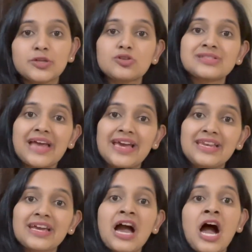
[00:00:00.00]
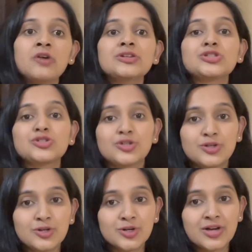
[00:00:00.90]
styling, how it
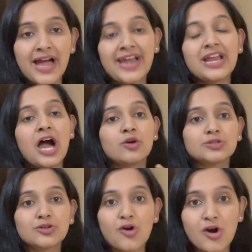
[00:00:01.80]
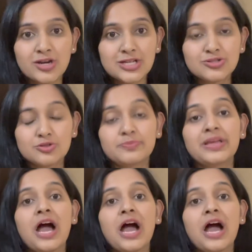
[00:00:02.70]
should look and how the corner should be,